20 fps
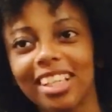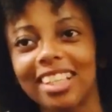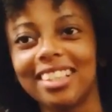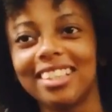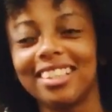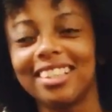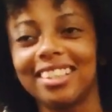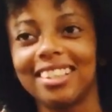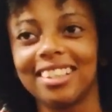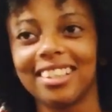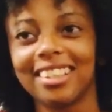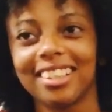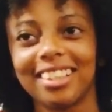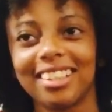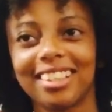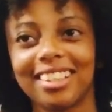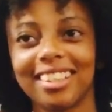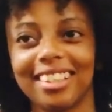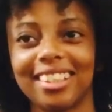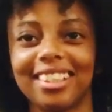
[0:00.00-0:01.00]

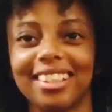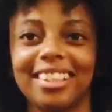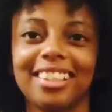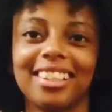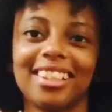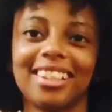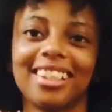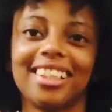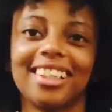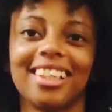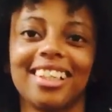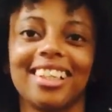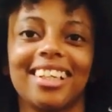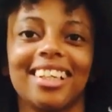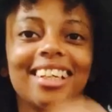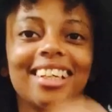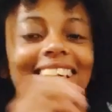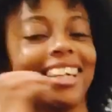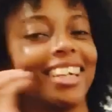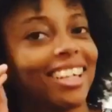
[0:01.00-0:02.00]

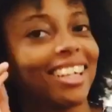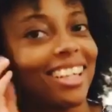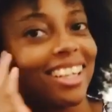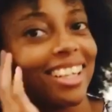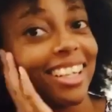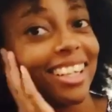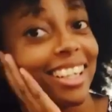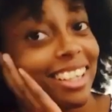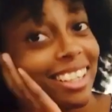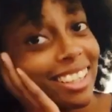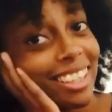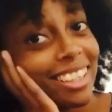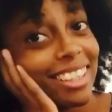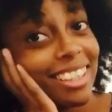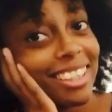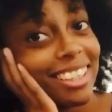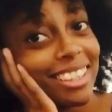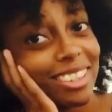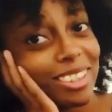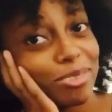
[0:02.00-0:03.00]

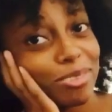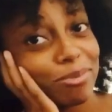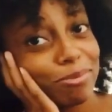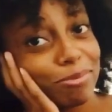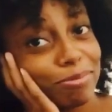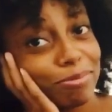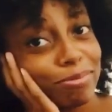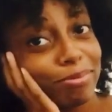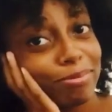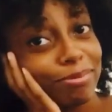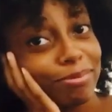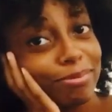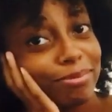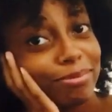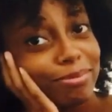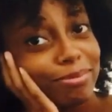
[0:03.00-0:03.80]
No words are spoken by the person on screen.